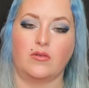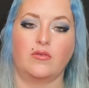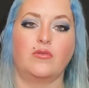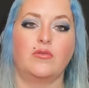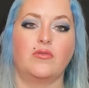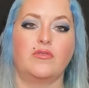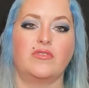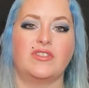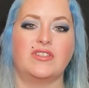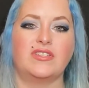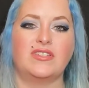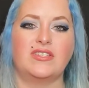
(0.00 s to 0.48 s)

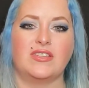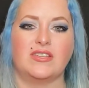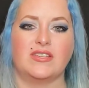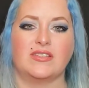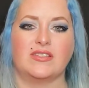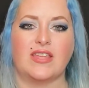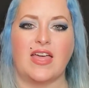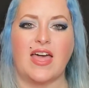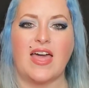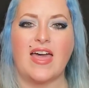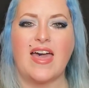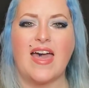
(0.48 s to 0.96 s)
Ooh, this
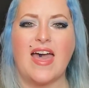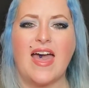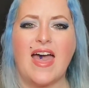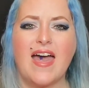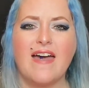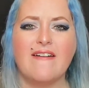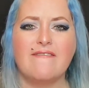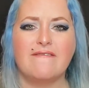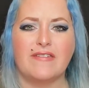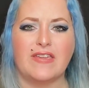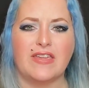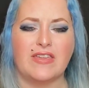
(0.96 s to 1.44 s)
is
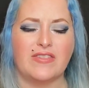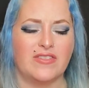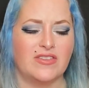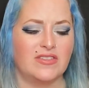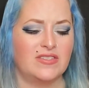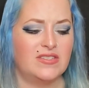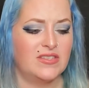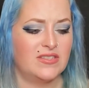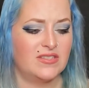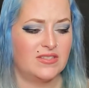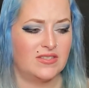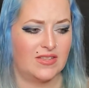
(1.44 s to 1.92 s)
heavy.
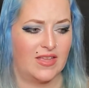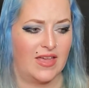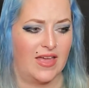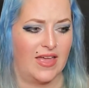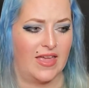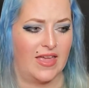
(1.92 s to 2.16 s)
This is